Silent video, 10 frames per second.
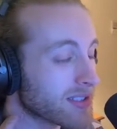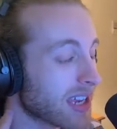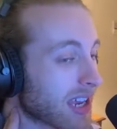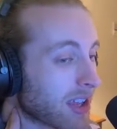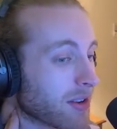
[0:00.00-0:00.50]

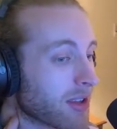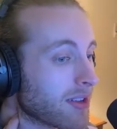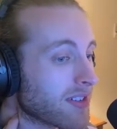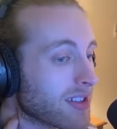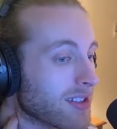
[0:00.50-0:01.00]
take it or
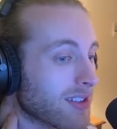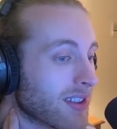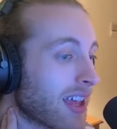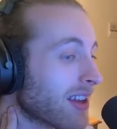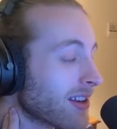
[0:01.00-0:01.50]
leave it,
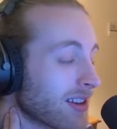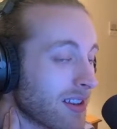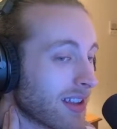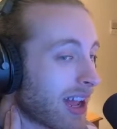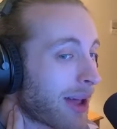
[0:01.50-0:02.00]

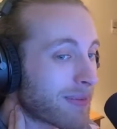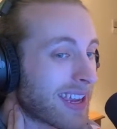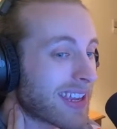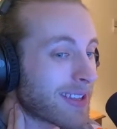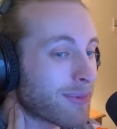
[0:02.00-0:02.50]
then I'm
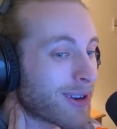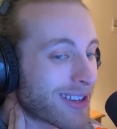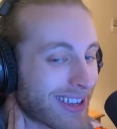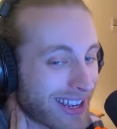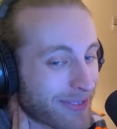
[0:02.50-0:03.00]
taking the money.